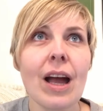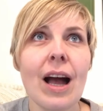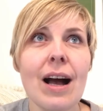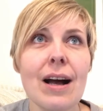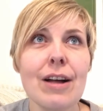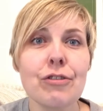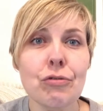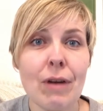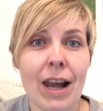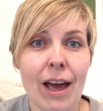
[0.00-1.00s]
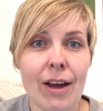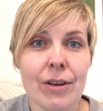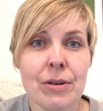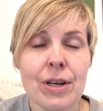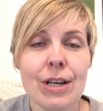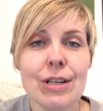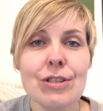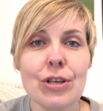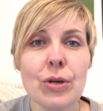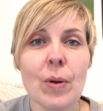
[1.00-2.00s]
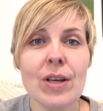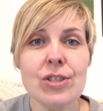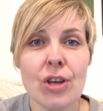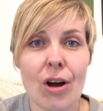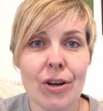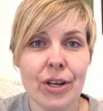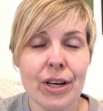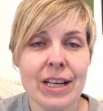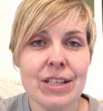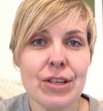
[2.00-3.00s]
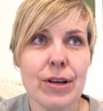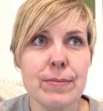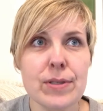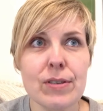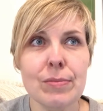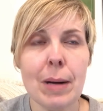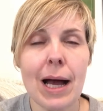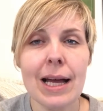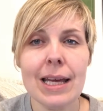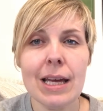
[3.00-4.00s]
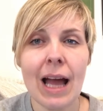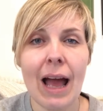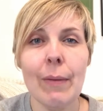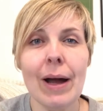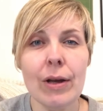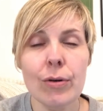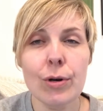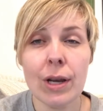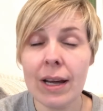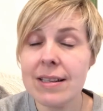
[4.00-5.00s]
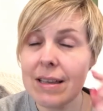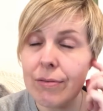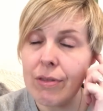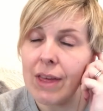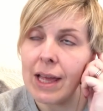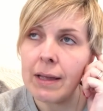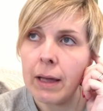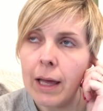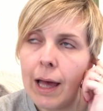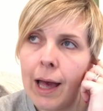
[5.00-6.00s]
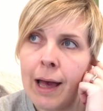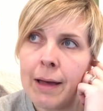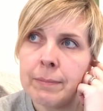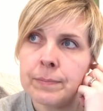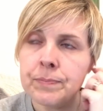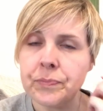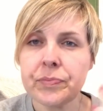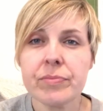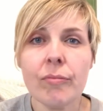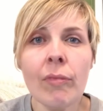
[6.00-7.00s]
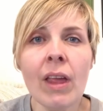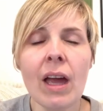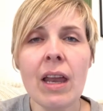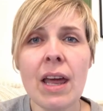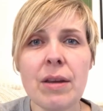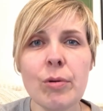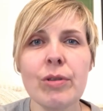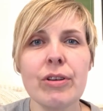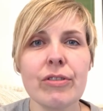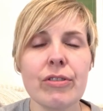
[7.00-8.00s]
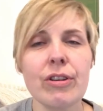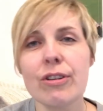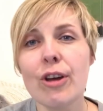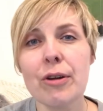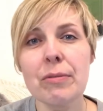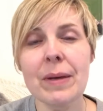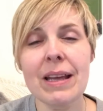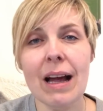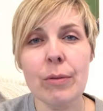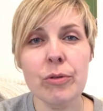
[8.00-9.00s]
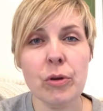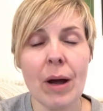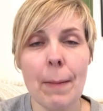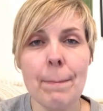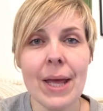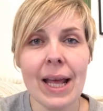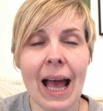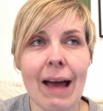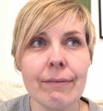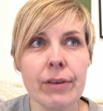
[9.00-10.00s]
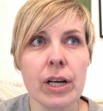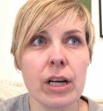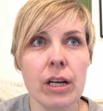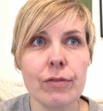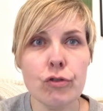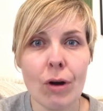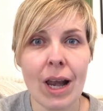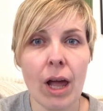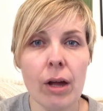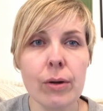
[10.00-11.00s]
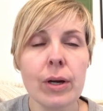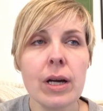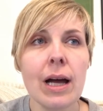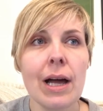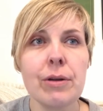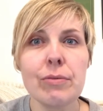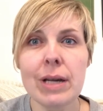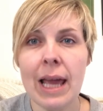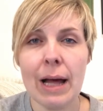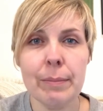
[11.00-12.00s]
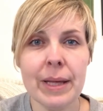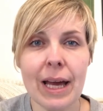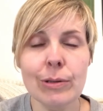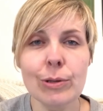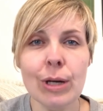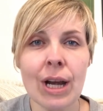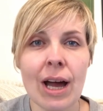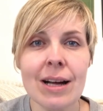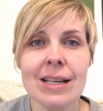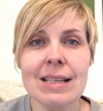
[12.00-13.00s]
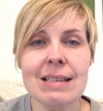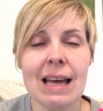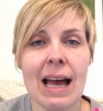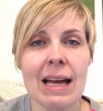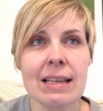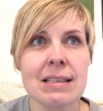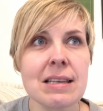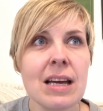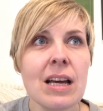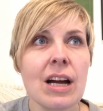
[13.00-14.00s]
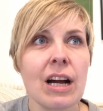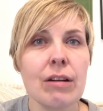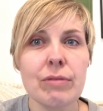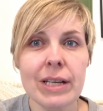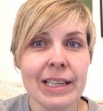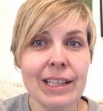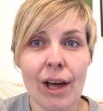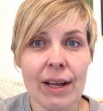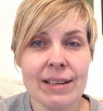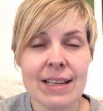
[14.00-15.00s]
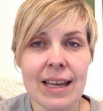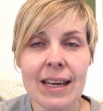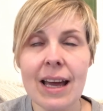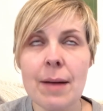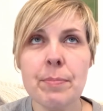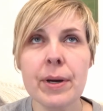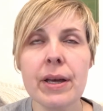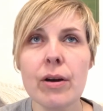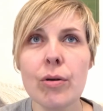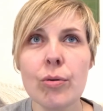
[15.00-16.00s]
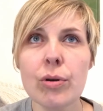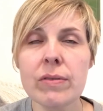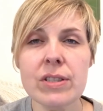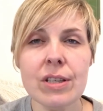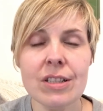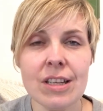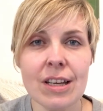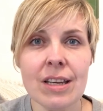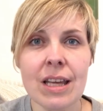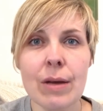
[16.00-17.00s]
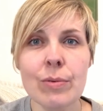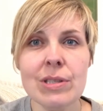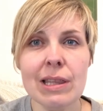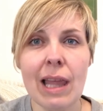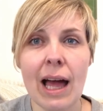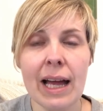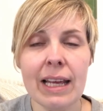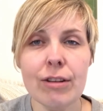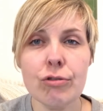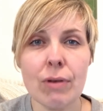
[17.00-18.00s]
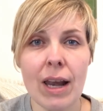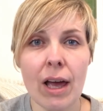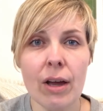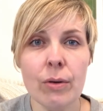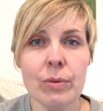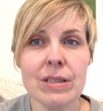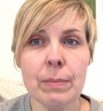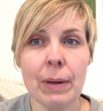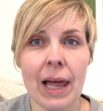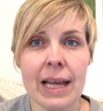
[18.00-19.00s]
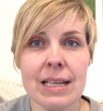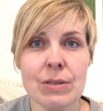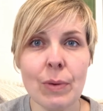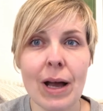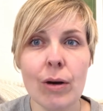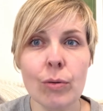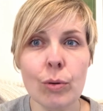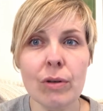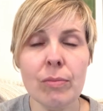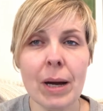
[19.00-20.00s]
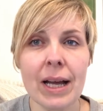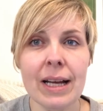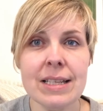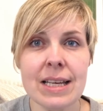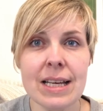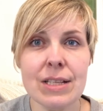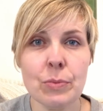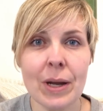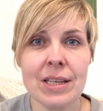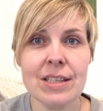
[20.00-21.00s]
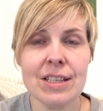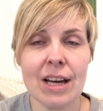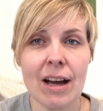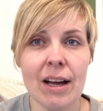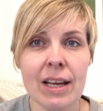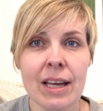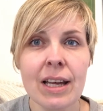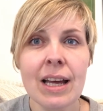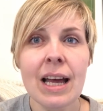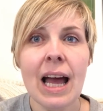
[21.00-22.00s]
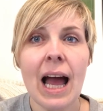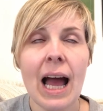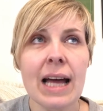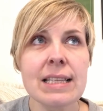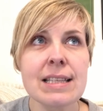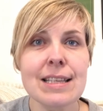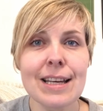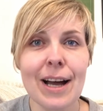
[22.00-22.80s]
Trello to Asana in terms of how I organise everything. And anyone that knows me, I was quite a big advocate of Trello, and it really helped me get organised, and I really liked it. But all of a sudden, it was like Trello was the place where all of my ideas went to die, and